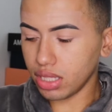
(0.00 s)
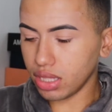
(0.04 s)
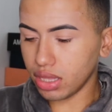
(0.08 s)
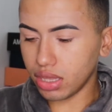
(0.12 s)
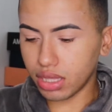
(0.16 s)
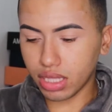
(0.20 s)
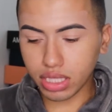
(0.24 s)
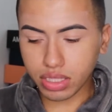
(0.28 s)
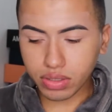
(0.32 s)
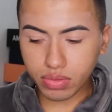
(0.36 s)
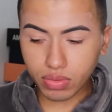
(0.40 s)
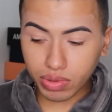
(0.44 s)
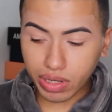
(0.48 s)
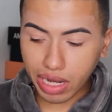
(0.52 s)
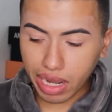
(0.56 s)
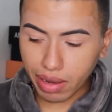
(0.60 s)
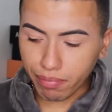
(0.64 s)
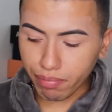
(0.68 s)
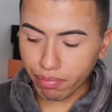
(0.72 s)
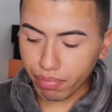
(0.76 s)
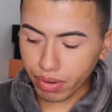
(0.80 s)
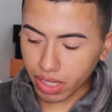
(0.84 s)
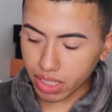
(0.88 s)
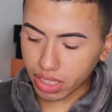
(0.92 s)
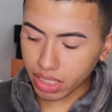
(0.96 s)
This one I
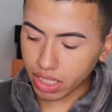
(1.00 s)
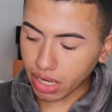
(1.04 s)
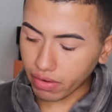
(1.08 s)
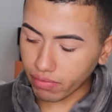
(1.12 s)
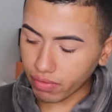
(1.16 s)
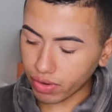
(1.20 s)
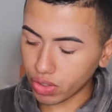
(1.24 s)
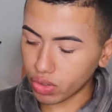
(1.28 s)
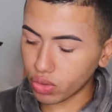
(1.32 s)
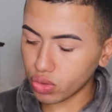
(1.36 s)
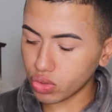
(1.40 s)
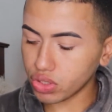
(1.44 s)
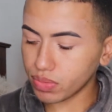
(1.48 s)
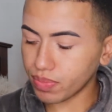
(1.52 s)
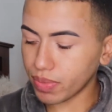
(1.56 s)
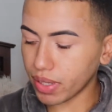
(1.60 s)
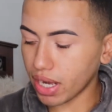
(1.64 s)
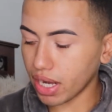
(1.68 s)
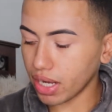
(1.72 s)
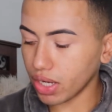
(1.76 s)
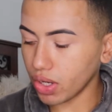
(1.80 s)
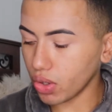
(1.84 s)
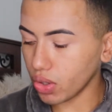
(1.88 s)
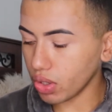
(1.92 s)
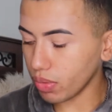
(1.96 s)
barely ever use, but
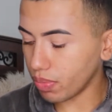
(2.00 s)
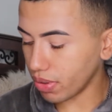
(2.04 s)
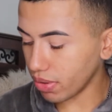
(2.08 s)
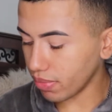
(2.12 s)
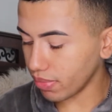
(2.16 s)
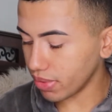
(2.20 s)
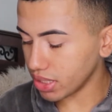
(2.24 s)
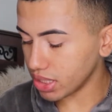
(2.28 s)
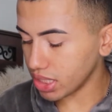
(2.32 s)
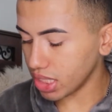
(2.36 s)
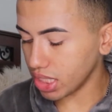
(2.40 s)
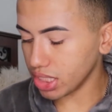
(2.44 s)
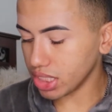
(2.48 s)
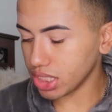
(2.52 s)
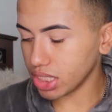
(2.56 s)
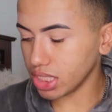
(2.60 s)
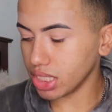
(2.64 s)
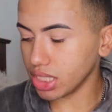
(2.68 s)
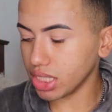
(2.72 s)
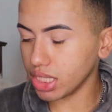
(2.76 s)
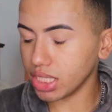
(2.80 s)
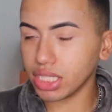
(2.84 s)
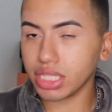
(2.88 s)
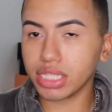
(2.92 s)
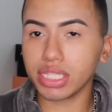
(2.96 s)
I know the pigmentation
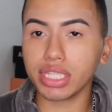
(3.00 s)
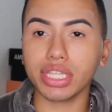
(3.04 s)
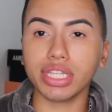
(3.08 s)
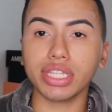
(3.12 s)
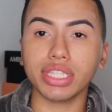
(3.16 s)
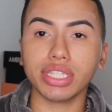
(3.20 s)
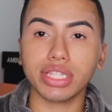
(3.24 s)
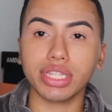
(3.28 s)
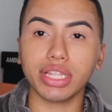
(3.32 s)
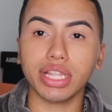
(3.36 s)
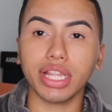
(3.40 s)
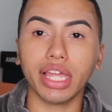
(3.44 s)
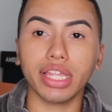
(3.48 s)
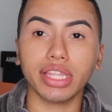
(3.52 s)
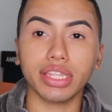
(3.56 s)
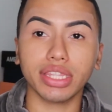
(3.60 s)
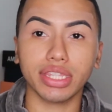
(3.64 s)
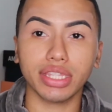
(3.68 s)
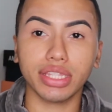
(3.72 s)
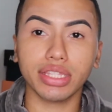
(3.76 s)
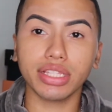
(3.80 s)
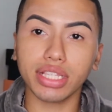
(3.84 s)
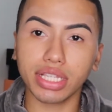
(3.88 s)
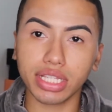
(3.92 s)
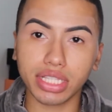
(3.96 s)
in this
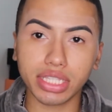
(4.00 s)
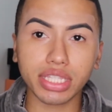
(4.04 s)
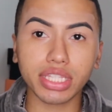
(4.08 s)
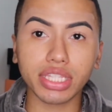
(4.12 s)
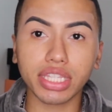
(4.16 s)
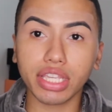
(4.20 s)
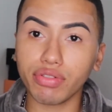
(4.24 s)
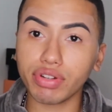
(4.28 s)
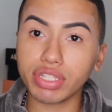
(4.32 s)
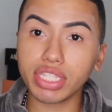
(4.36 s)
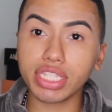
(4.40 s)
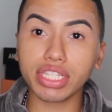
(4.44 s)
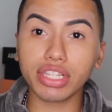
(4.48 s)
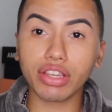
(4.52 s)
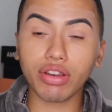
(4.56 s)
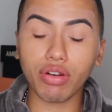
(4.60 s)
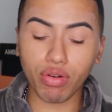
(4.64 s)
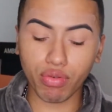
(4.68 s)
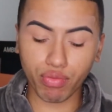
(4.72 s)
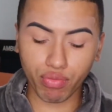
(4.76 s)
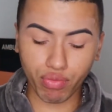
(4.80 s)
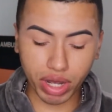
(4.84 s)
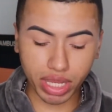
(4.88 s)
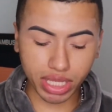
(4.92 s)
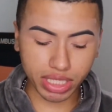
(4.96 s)
is seriously
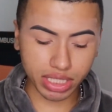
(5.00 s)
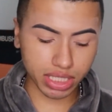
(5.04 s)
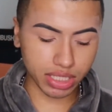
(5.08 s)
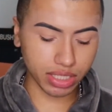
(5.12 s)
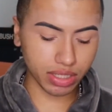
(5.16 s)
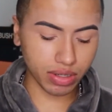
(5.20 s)
crazy.